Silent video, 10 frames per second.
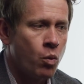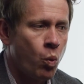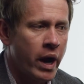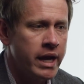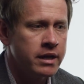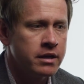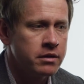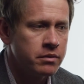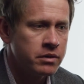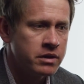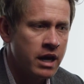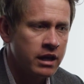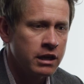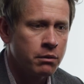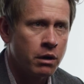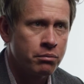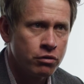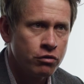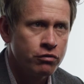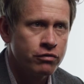waited, done a little more
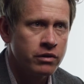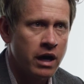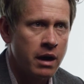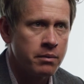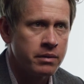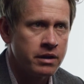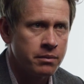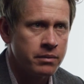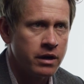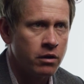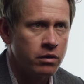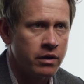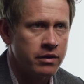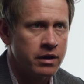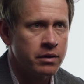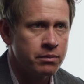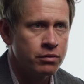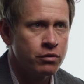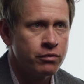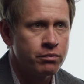proof um, in the you know uh,
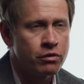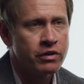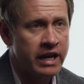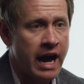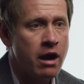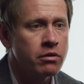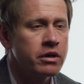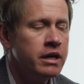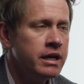proof proving it out,